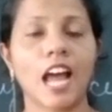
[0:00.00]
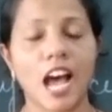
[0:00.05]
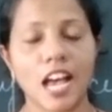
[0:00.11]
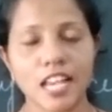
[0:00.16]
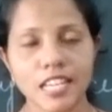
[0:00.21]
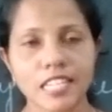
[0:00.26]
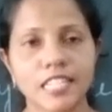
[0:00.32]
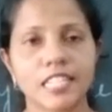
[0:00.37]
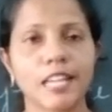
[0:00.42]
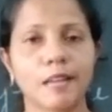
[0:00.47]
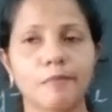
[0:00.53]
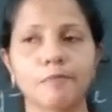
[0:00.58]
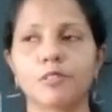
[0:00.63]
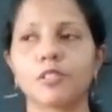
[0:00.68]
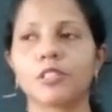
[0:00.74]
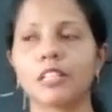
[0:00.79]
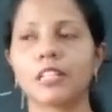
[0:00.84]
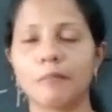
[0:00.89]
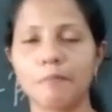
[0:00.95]
asks them
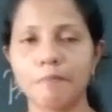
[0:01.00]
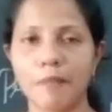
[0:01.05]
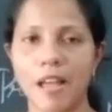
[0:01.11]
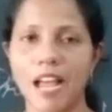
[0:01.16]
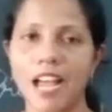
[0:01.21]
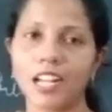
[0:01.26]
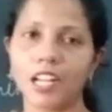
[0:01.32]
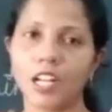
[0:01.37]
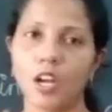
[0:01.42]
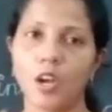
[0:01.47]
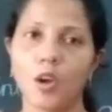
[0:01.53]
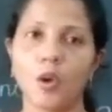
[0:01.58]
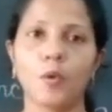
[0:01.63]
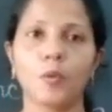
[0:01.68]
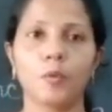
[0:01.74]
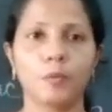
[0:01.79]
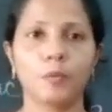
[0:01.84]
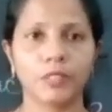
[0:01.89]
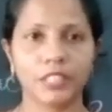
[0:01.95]
to come
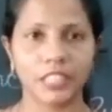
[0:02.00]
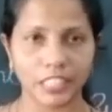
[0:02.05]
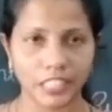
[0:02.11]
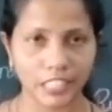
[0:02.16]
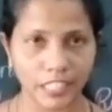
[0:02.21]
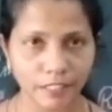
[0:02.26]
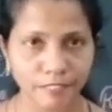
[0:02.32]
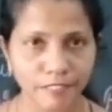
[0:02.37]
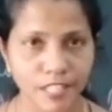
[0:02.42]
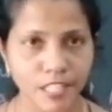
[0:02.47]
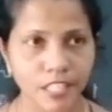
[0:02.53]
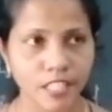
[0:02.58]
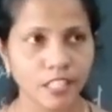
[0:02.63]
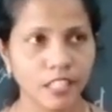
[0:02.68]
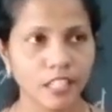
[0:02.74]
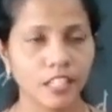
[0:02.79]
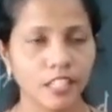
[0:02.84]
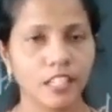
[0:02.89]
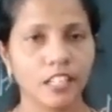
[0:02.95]
back with the gifts
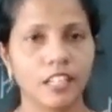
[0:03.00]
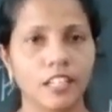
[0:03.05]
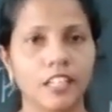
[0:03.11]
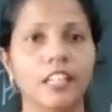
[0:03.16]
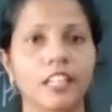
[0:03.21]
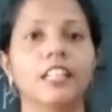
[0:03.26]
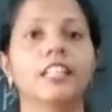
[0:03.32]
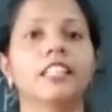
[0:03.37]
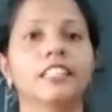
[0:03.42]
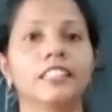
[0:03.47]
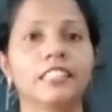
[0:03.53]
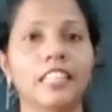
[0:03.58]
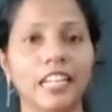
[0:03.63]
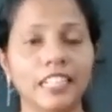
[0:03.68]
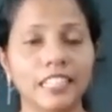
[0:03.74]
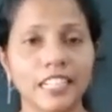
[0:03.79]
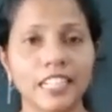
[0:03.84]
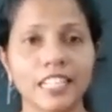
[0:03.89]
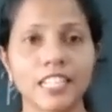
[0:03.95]

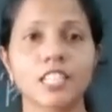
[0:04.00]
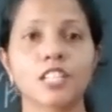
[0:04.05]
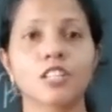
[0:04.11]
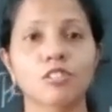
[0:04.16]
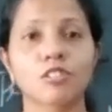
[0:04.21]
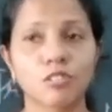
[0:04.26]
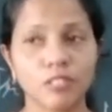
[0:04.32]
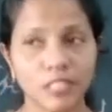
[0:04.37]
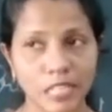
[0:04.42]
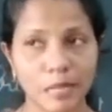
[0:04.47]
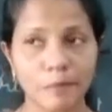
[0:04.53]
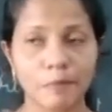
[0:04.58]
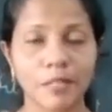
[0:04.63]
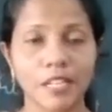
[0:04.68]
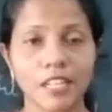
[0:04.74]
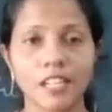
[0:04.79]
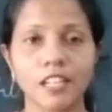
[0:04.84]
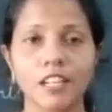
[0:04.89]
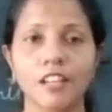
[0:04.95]
that is
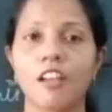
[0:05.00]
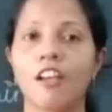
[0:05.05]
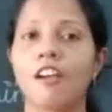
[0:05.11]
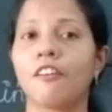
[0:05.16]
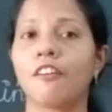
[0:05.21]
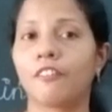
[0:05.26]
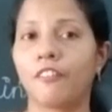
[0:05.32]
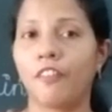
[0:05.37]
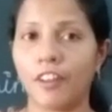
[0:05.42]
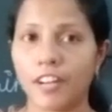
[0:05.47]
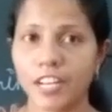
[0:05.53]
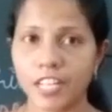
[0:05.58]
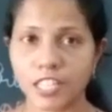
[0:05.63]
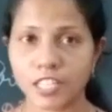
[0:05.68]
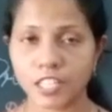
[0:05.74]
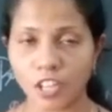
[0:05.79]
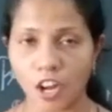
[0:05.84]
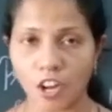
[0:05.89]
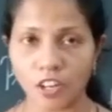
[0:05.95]
suitable for
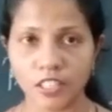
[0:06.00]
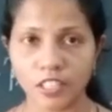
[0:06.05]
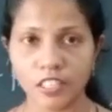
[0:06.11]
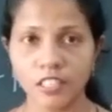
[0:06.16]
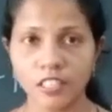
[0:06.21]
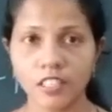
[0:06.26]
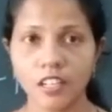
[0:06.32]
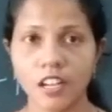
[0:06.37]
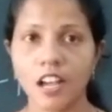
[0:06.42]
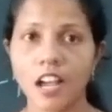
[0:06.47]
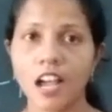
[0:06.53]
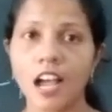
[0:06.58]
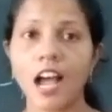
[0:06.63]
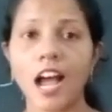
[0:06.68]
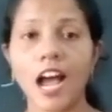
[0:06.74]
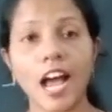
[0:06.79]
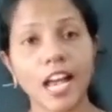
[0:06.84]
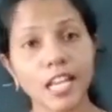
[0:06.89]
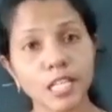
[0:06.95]
his daughter
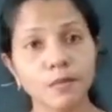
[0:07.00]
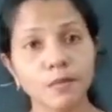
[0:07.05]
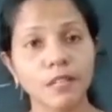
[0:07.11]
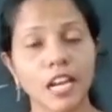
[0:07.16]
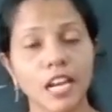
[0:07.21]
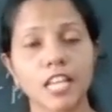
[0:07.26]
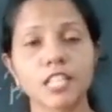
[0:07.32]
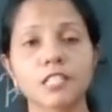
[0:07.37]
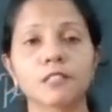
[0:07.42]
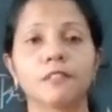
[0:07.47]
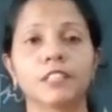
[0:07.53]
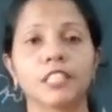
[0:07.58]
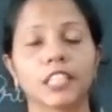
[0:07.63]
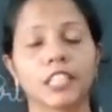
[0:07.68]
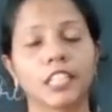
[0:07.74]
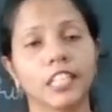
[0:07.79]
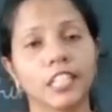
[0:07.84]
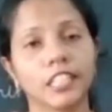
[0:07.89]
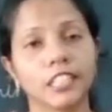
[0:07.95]
as well as for the
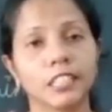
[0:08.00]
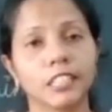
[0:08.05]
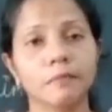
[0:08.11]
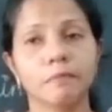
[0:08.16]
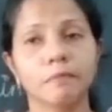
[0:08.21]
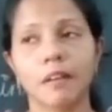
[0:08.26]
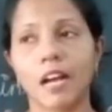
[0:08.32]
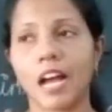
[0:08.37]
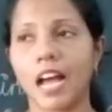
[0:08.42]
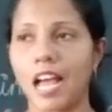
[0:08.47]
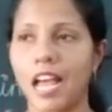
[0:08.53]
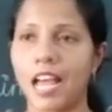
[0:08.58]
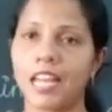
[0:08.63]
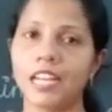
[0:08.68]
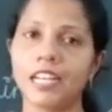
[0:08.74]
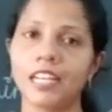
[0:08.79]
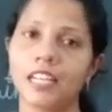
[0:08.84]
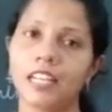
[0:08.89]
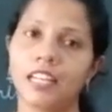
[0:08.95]
kingdom
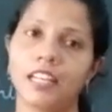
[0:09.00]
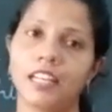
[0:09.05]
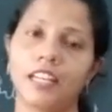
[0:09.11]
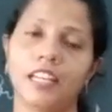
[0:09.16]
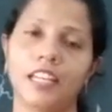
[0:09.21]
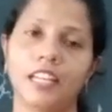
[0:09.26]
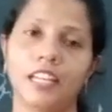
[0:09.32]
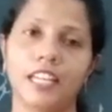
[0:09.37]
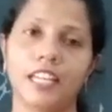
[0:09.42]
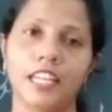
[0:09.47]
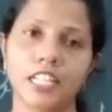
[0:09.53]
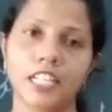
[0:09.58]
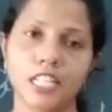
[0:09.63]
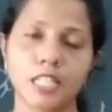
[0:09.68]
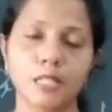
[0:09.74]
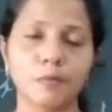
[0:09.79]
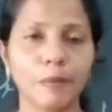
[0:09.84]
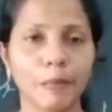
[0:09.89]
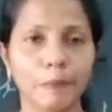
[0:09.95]
and
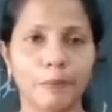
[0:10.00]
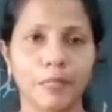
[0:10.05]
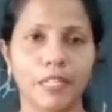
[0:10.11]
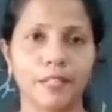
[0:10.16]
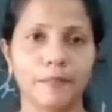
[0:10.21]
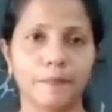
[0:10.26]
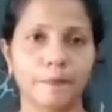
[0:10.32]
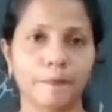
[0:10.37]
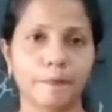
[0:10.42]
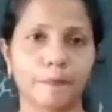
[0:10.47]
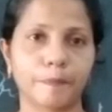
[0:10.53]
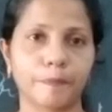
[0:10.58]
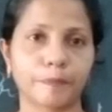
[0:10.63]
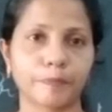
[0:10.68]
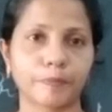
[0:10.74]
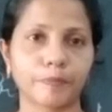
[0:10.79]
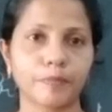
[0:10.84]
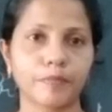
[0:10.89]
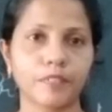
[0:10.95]
its people.
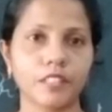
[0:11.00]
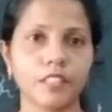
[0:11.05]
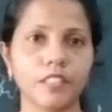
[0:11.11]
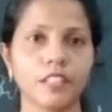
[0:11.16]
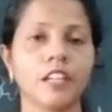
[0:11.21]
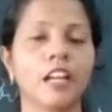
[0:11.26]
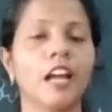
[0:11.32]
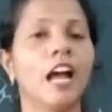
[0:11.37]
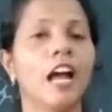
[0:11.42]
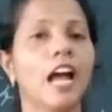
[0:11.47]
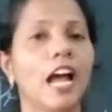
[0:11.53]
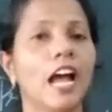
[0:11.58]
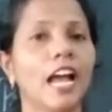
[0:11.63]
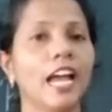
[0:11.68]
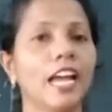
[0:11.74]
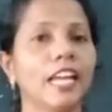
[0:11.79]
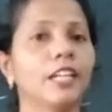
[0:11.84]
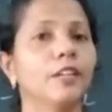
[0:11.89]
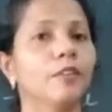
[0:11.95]

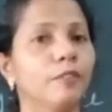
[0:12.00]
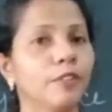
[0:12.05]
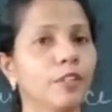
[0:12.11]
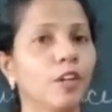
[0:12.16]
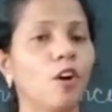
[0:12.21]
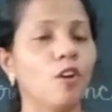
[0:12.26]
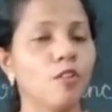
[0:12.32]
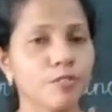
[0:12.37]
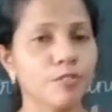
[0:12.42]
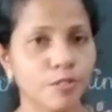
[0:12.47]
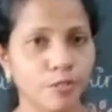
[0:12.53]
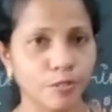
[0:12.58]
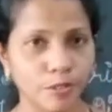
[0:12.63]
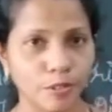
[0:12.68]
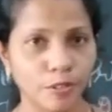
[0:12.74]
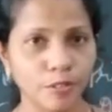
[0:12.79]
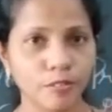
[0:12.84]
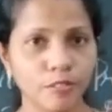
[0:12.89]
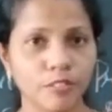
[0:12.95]
And we also
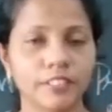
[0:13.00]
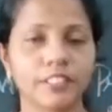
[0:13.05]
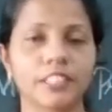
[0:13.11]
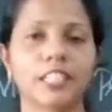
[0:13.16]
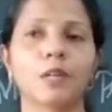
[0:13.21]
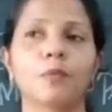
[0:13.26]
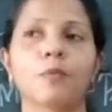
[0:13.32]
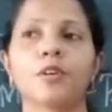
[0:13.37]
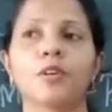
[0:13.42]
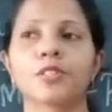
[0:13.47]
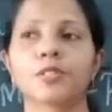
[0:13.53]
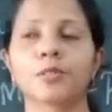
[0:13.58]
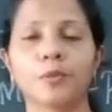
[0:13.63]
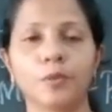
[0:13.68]
know there were